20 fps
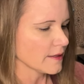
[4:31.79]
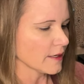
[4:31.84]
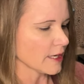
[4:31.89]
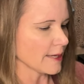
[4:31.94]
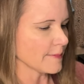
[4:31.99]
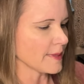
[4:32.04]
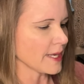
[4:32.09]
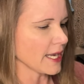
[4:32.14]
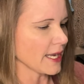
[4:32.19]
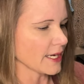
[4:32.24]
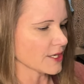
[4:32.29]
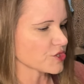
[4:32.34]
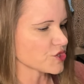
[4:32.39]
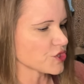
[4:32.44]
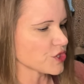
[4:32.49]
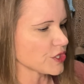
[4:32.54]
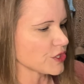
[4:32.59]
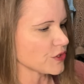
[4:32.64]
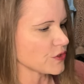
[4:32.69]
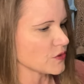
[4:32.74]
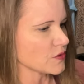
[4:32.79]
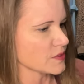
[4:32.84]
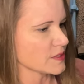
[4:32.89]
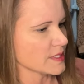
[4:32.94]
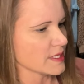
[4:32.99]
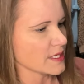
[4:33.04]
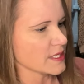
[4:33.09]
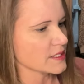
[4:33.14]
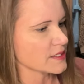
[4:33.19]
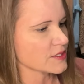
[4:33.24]
I'm going to actually use
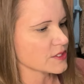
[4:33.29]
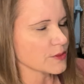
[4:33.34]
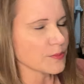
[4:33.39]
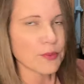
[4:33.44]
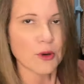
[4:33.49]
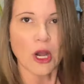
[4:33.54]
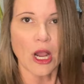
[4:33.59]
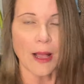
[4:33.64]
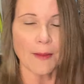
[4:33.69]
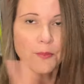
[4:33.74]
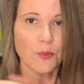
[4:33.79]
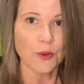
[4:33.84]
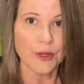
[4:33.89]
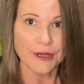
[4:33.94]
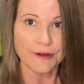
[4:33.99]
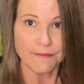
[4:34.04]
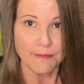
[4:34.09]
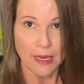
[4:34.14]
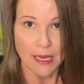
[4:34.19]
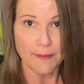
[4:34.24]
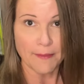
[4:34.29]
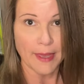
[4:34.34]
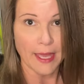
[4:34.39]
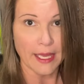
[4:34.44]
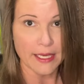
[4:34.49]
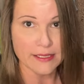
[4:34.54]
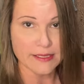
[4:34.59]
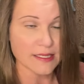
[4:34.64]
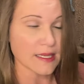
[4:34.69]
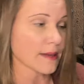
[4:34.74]
this to prop one of my
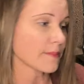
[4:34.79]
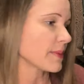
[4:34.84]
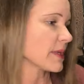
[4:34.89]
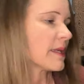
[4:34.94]
bags up